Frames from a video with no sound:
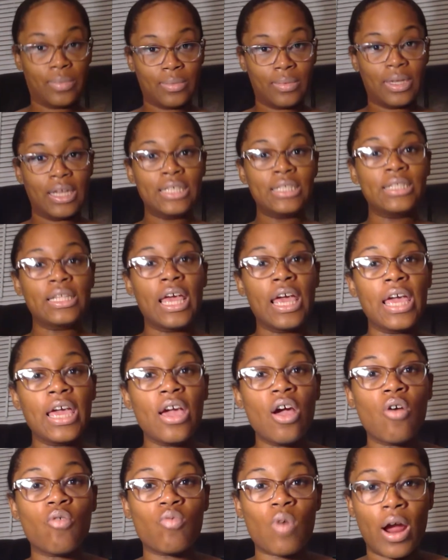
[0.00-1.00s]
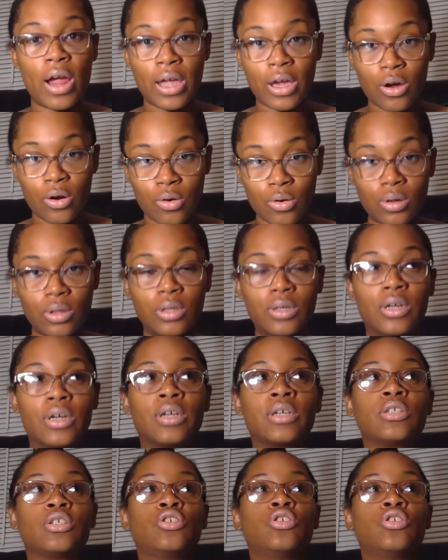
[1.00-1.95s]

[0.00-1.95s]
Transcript: Let's say Ryan Coogler,